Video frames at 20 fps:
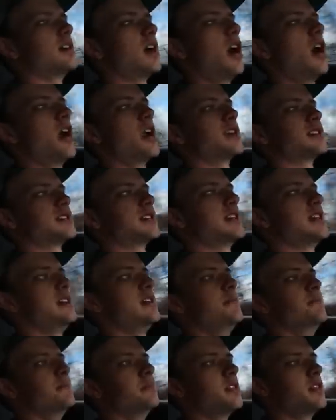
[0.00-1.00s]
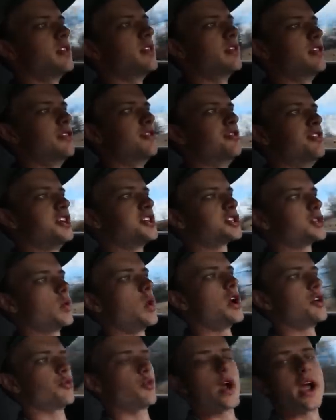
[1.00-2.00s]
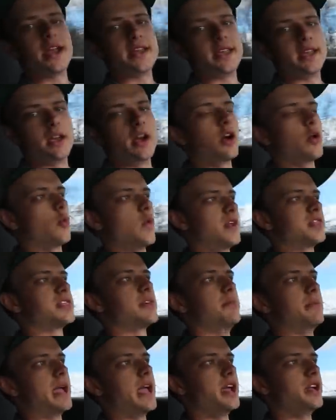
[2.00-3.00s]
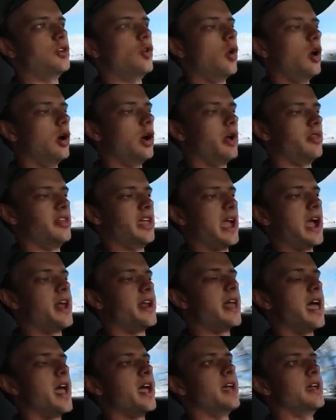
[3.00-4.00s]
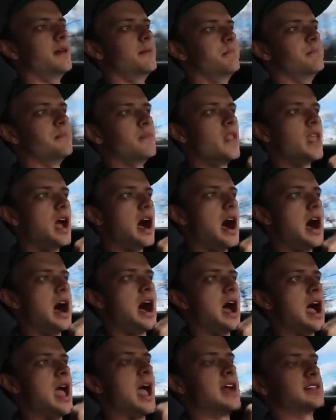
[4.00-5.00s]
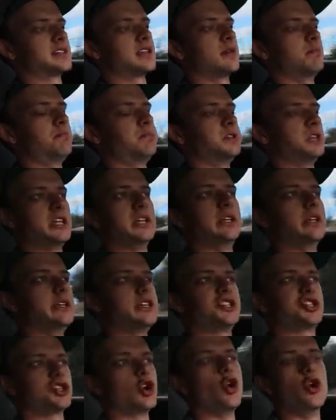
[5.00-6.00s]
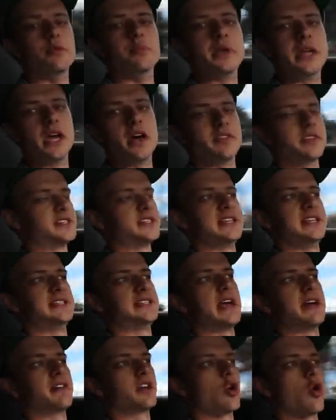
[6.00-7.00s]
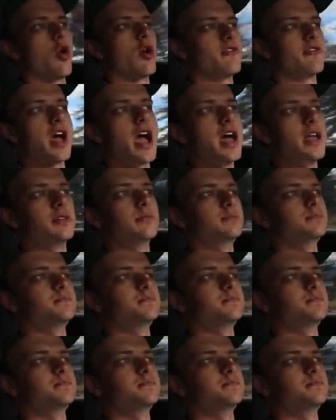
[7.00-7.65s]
honestly this one right here with the manual and the NA uh, has completely sold me on the C7 Corvette.